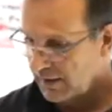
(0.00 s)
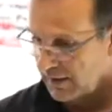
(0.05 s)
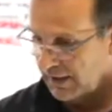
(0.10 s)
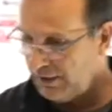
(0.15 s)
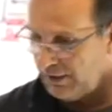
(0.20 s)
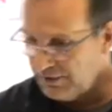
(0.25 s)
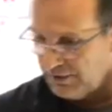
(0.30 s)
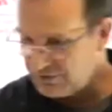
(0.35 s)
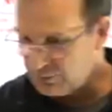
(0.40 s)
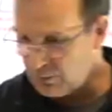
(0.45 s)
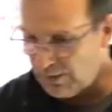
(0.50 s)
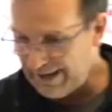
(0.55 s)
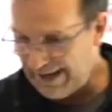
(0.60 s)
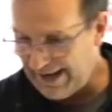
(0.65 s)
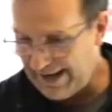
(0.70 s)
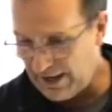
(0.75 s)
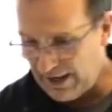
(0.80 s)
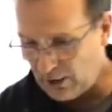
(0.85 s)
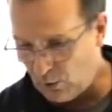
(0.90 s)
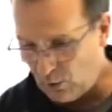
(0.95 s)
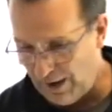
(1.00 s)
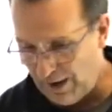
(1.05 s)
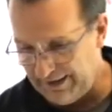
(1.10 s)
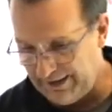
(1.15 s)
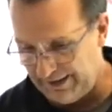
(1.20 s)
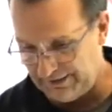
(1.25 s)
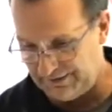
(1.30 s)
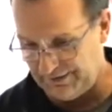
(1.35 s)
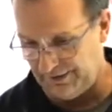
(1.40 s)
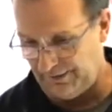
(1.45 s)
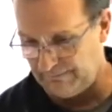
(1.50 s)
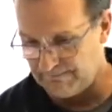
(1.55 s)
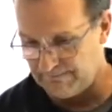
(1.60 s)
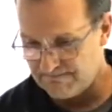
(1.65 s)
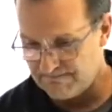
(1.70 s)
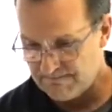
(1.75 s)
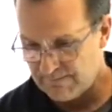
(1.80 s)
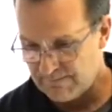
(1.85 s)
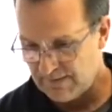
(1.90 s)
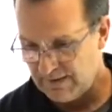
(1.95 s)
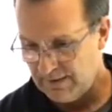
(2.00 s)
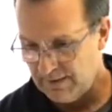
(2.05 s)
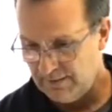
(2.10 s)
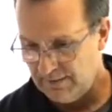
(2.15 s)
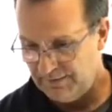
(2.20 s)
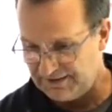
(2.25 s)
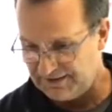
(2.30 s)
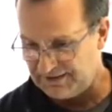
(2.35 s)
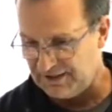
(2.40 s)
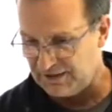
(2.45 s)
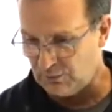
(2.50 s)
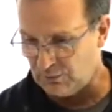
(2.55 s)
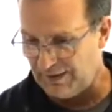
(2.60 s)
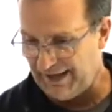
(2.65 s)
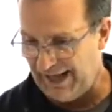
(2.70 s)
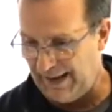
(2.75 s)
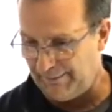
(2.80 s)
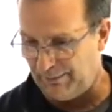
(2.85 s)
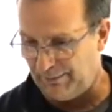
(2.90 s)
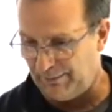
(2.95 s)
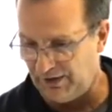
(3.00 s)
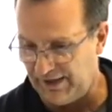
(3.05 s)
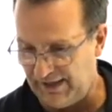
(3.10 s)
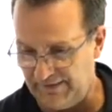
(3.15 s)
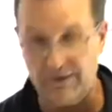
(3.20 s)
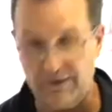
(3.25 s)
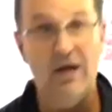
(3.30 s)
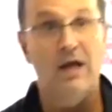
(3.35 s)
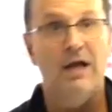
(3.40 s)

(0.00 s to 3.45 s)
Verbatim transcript: Here's what I equate it to this is what I believe